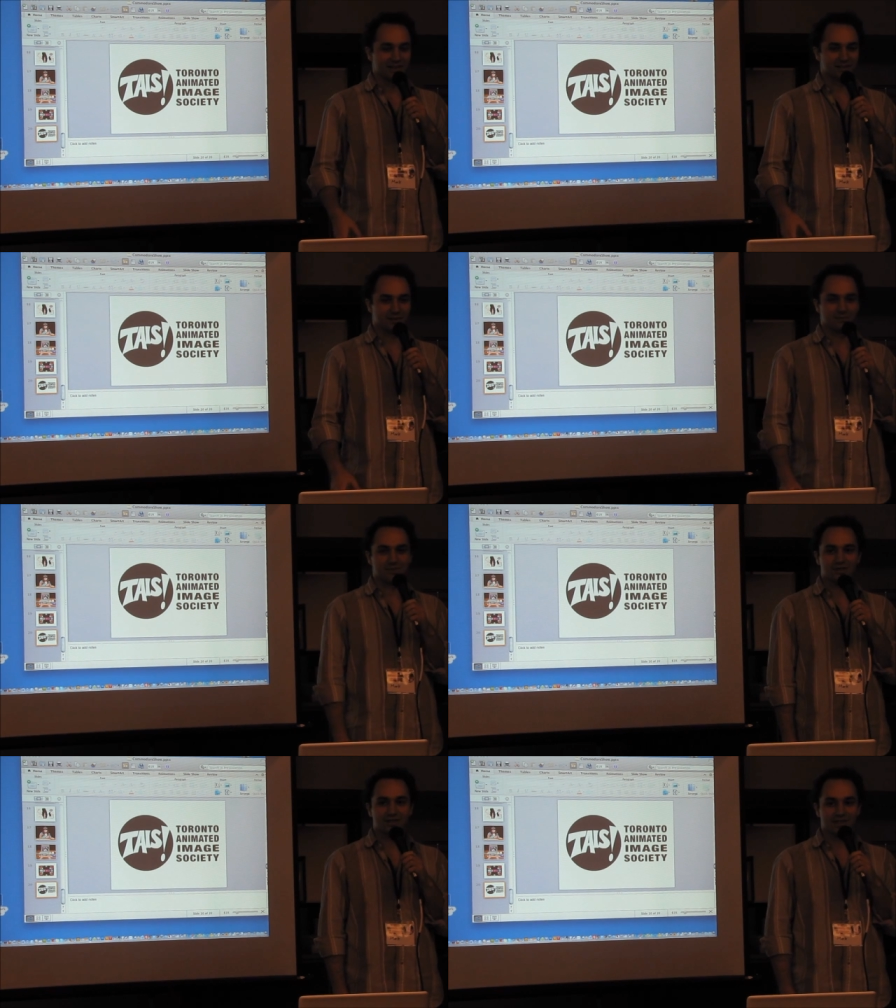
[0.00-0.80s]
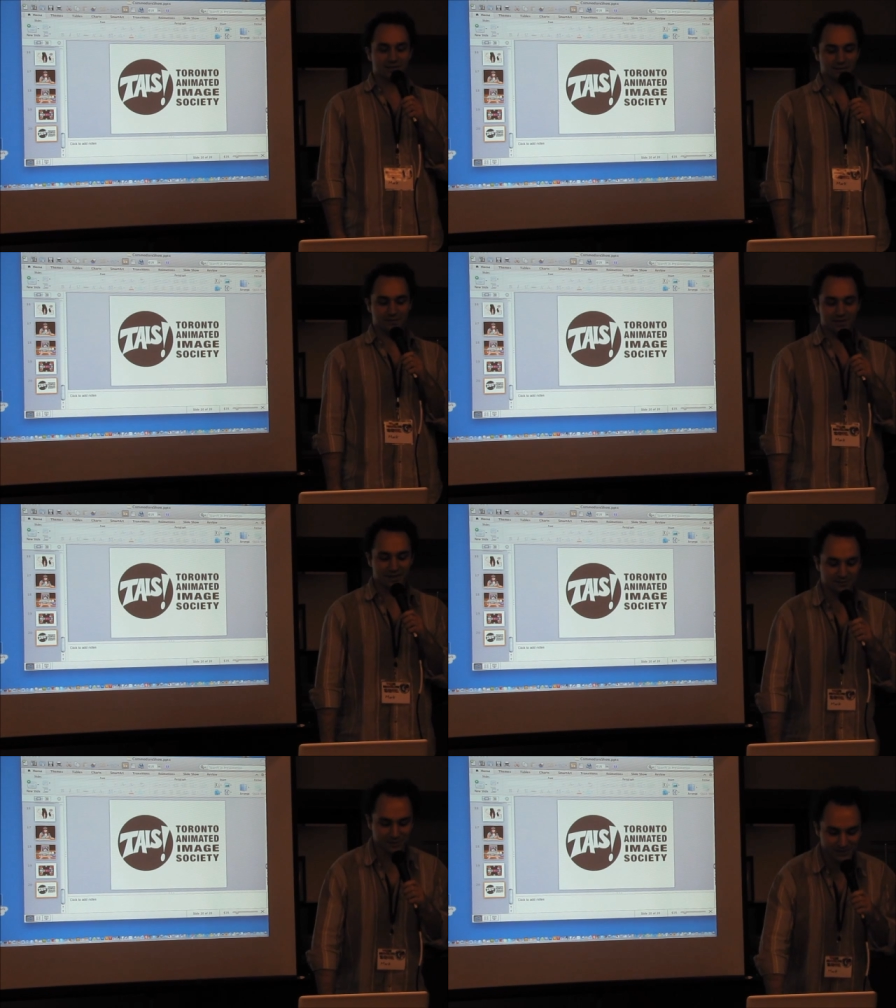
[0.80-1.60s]
some suggestive
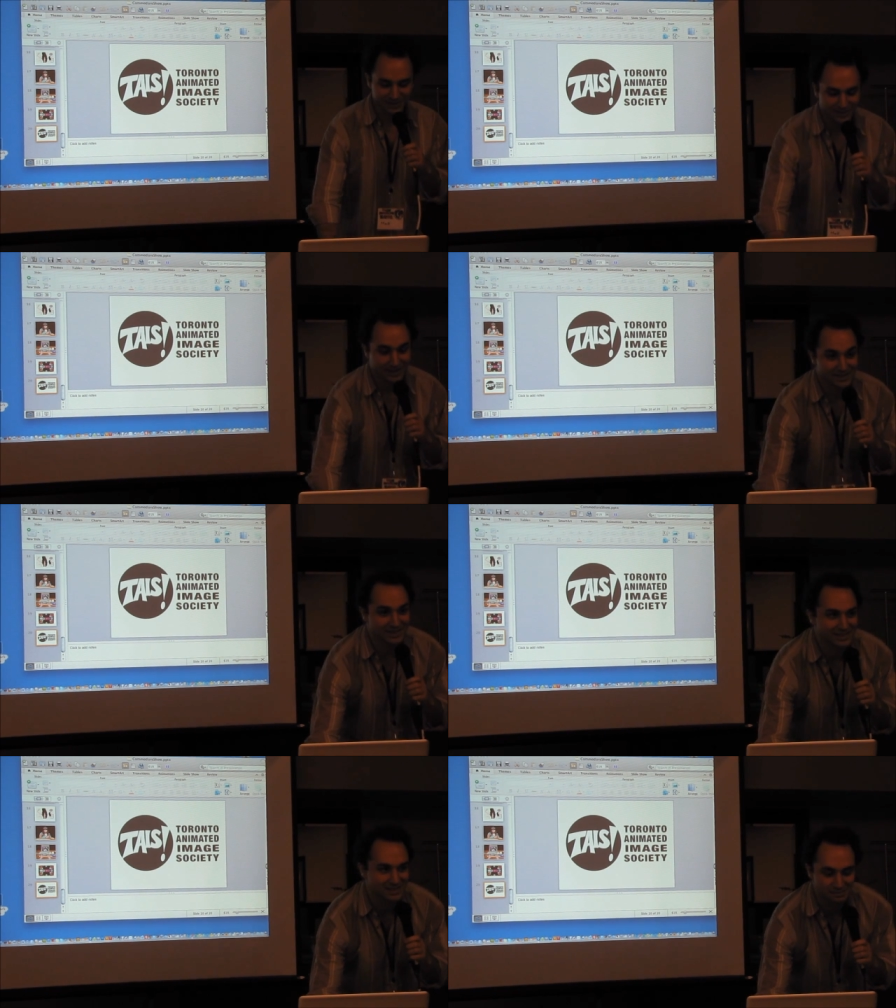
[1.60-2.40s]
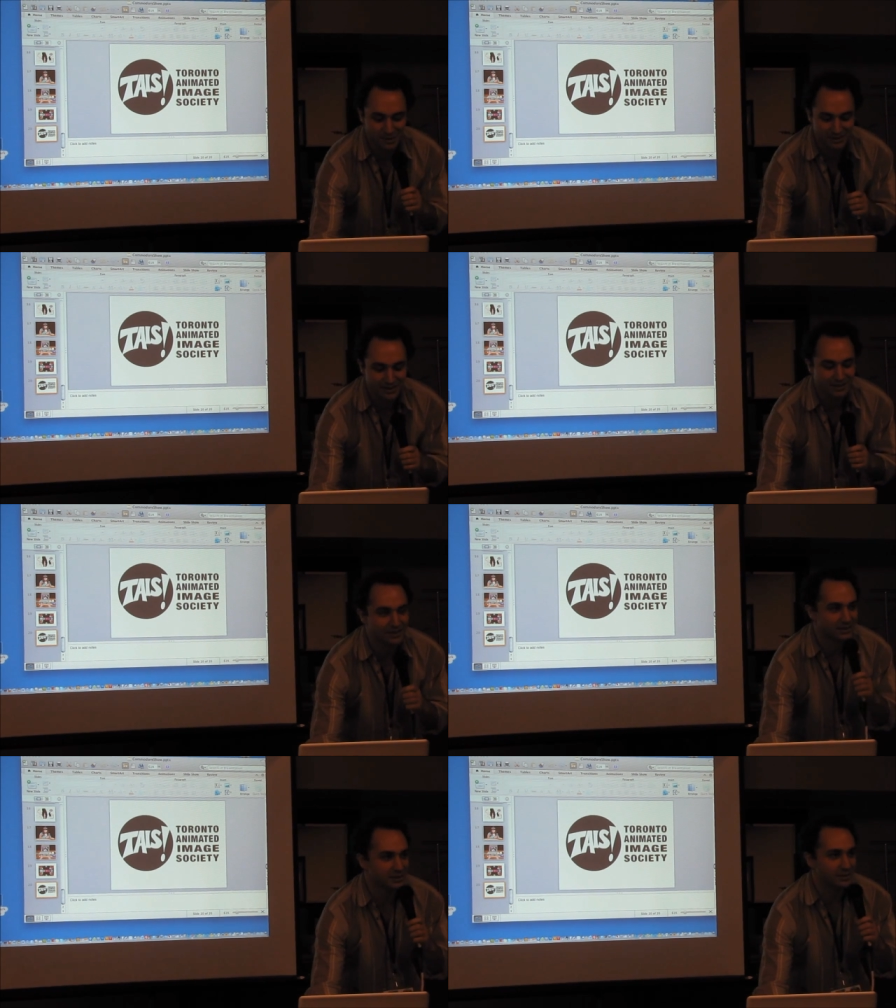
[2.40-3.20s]
sexual content, but
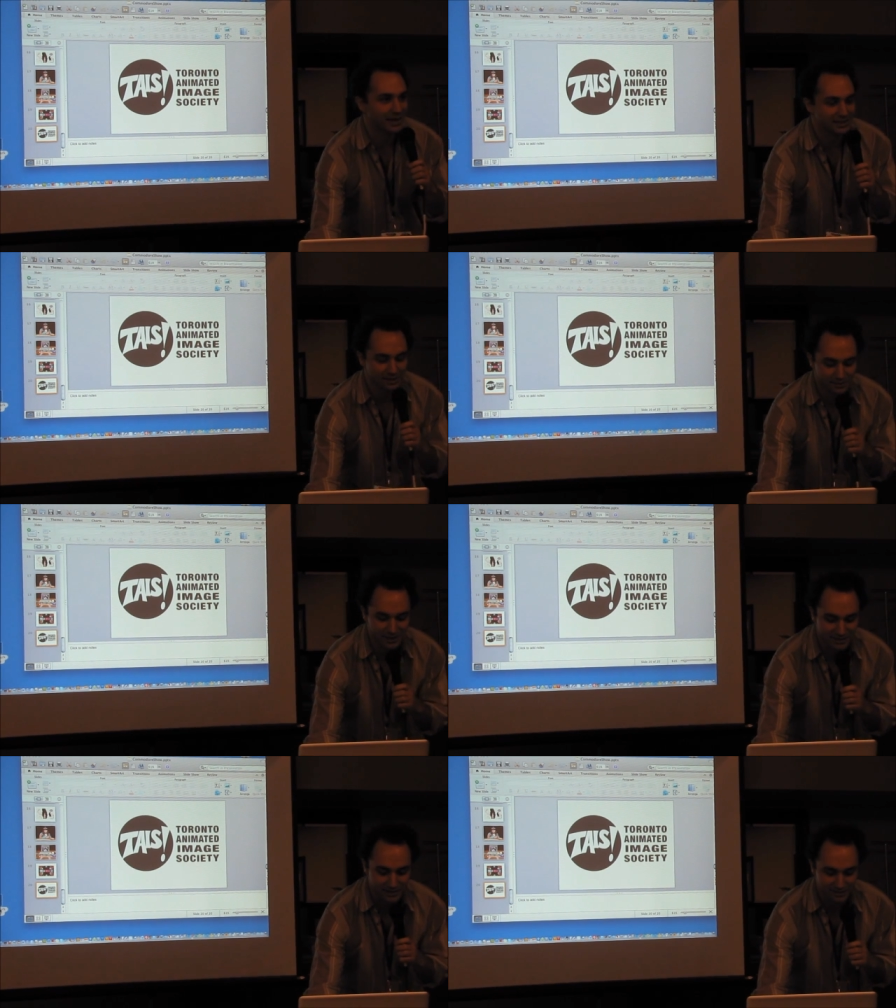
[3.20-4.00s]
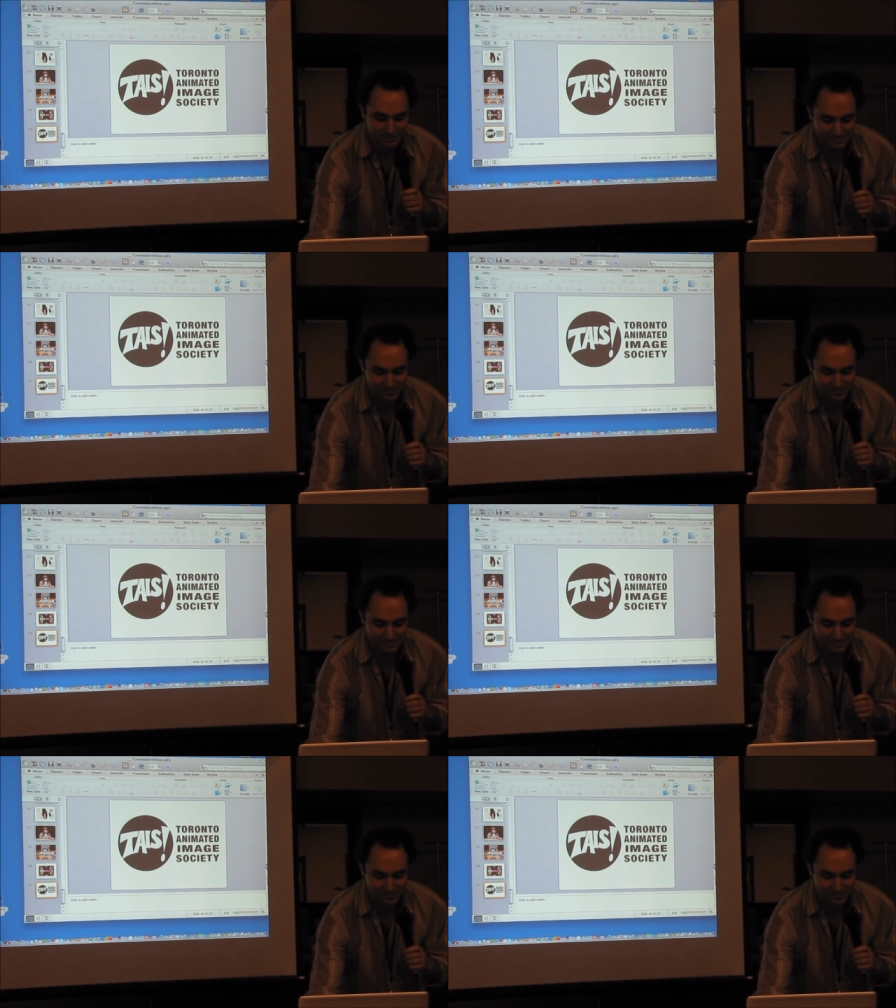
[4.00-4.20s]
nothing too bad, it's all fun stuff.